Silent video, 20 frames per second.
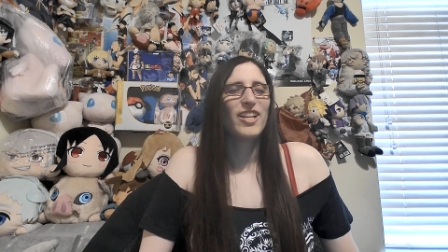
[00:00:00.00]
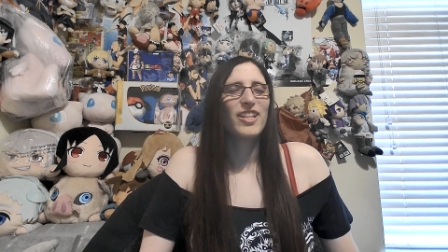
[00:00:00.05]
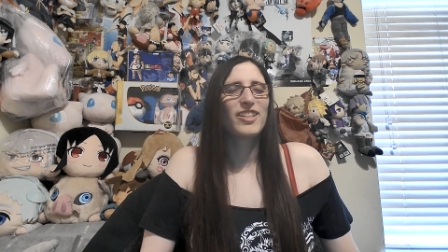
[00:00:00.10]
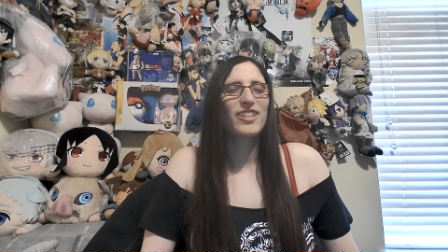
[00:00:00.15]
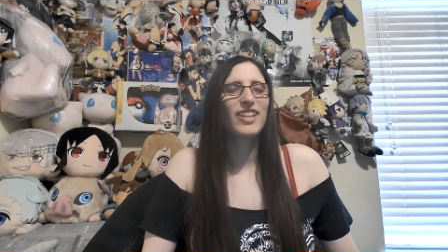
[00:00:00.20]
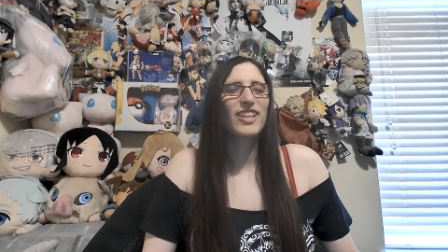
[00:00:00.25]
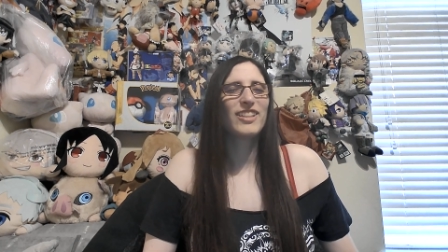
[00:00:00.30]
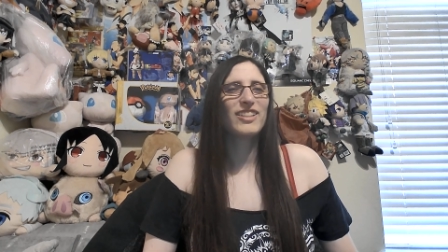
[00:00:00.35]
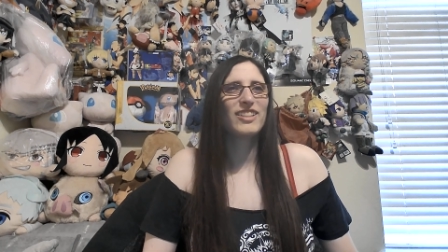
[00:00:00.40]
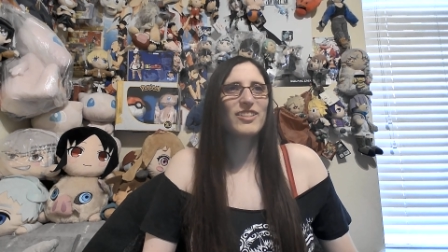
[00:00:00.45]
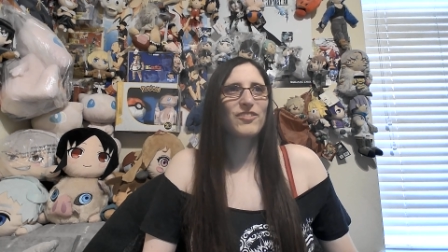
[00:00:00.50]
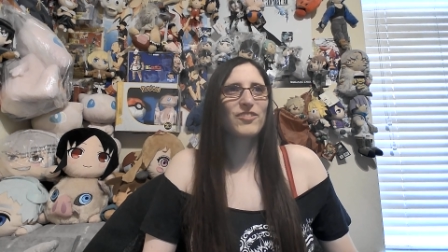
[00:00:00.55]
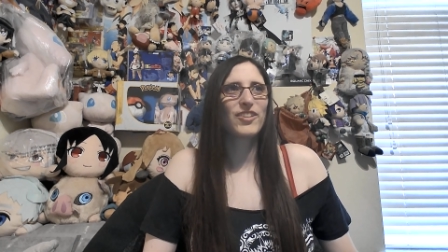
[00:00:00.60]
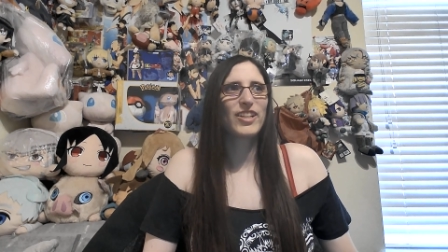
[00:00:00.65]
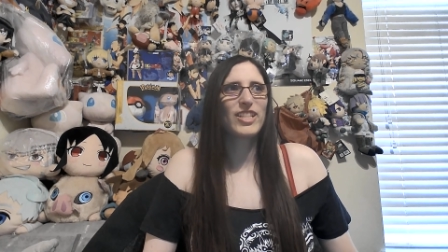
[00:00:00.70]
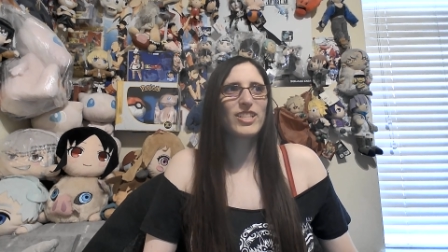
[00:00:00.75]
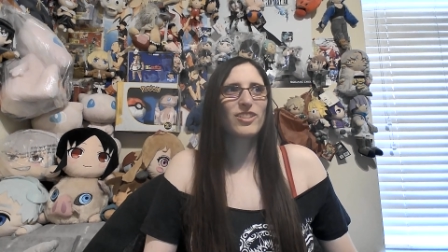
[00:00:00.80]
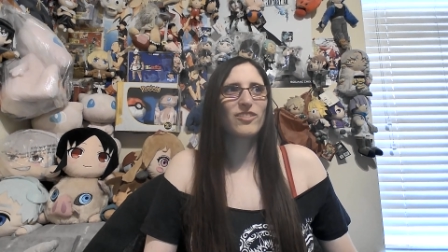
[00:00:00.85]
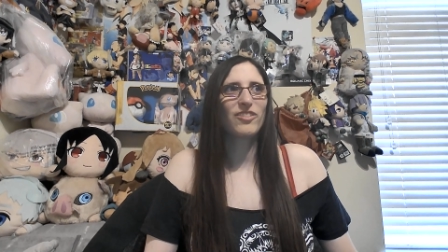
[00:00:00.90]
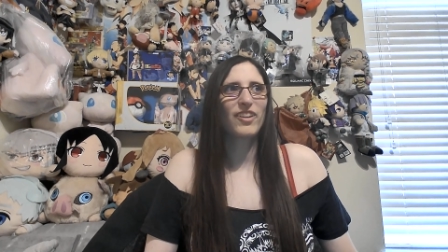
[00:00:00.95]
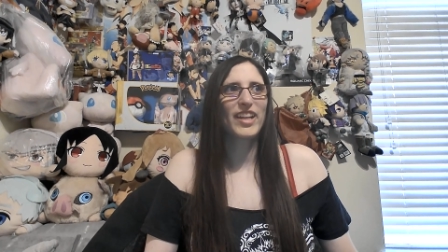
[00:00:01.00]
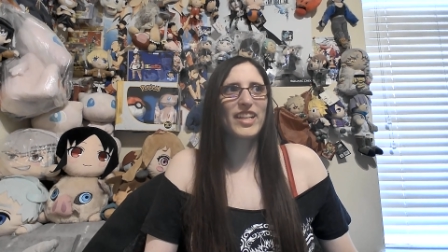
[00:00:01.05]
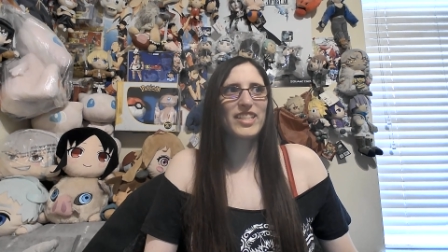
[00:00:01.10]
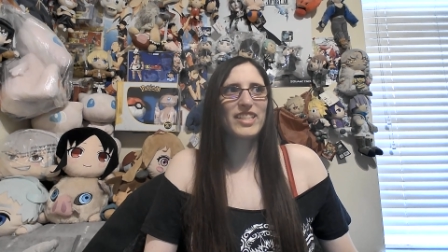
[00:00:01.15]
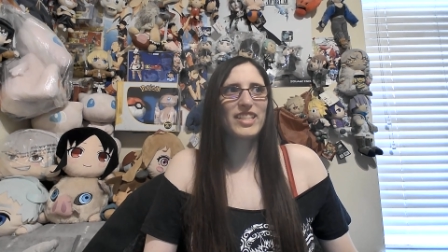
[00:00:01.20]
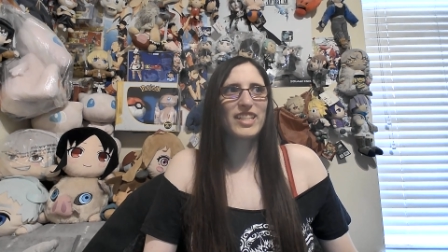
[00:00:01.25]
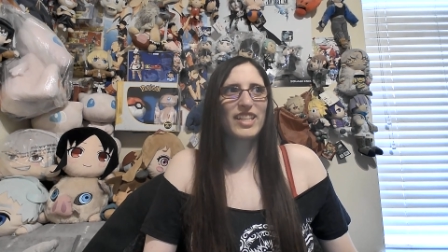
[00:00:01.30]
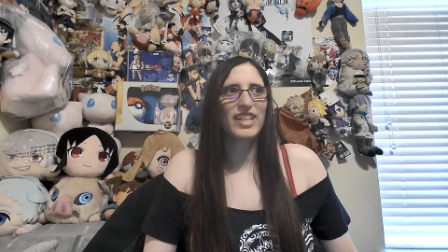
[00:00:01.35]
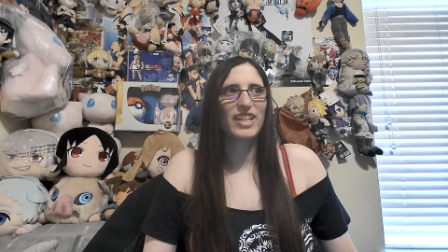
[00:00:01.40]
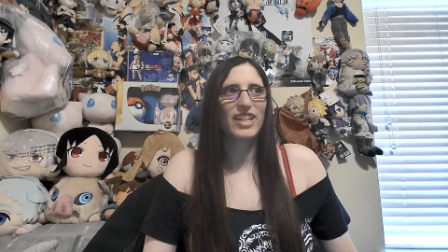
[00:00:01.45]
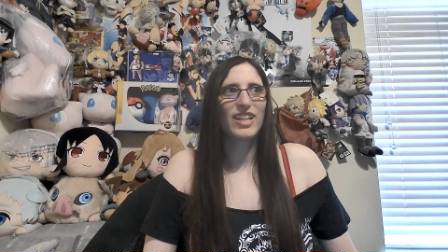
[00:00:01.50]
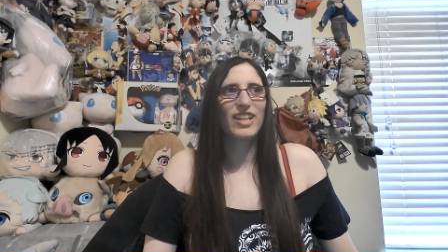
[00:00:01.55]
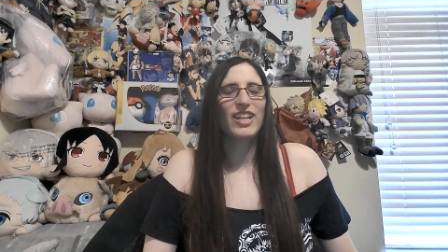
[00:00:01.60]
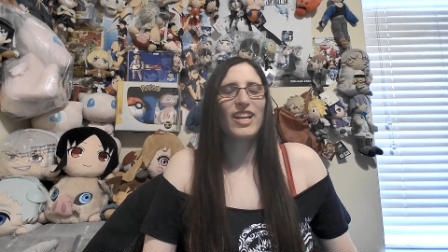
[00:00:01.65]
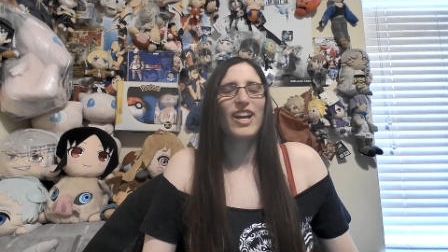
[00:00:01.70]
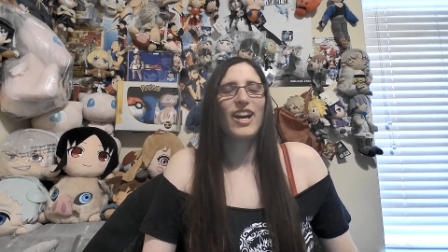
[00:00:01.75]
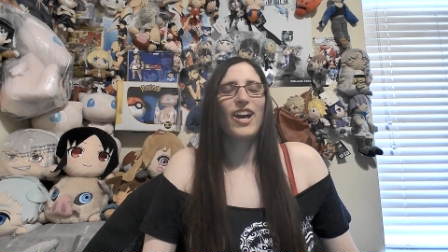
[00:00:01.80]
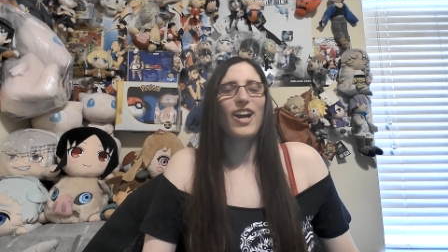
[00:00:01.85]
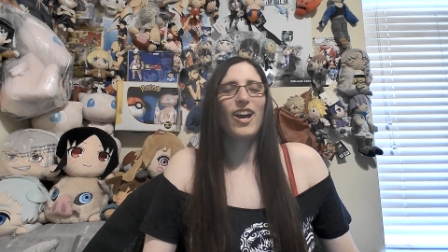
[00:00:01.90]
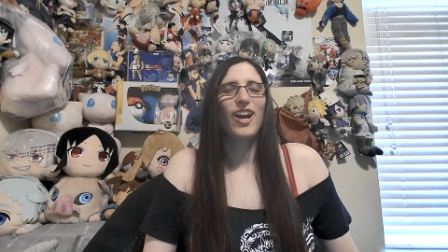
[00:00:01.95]
The the Frieza race here.
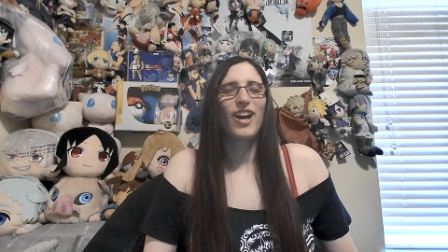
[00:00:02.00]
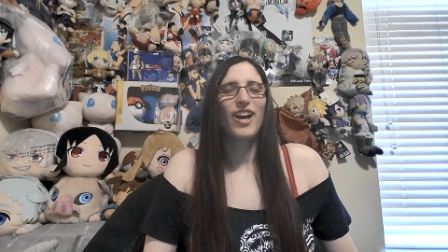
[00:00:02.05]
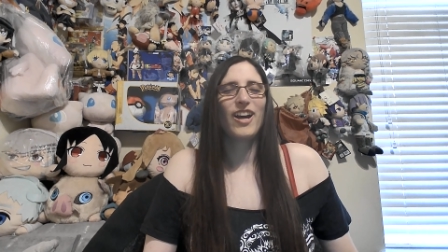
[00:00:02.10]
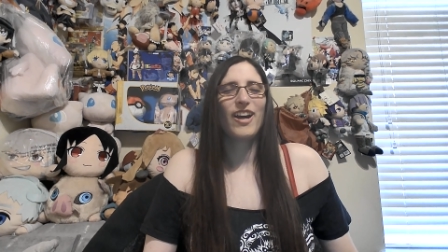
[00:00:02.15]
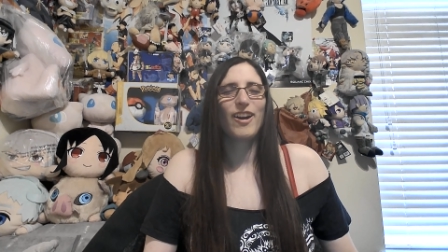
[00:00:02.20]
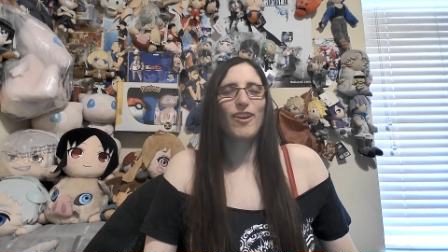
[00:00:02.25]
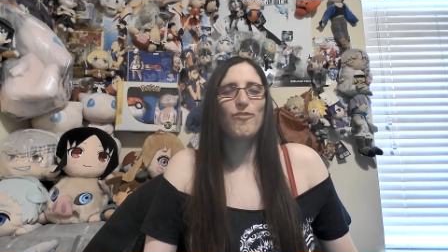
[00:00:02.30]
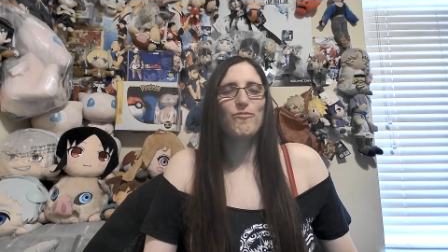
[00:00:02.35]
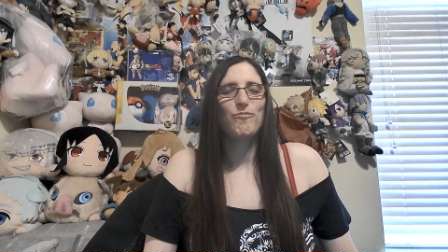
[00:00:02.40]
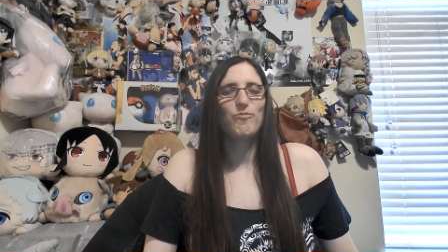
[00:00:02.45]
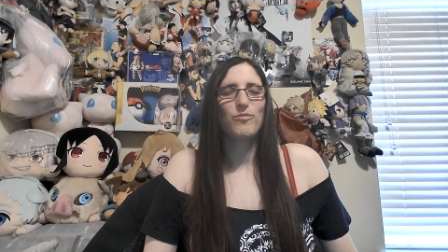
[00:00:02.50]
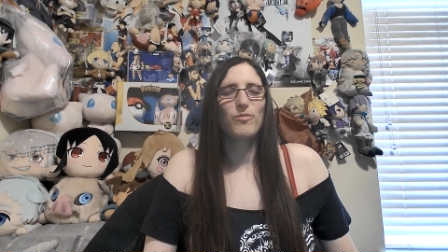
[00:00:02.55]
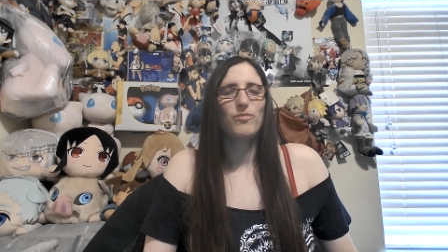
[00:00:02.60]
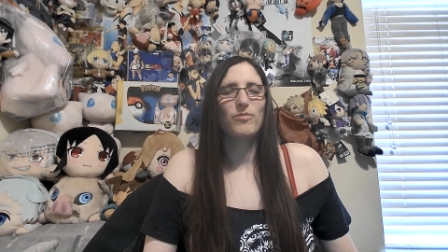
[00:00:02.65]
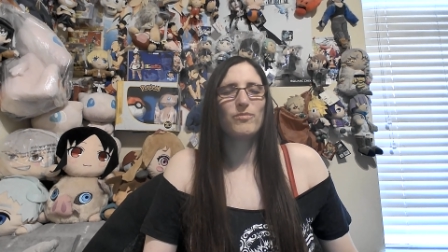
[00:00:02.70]
Um,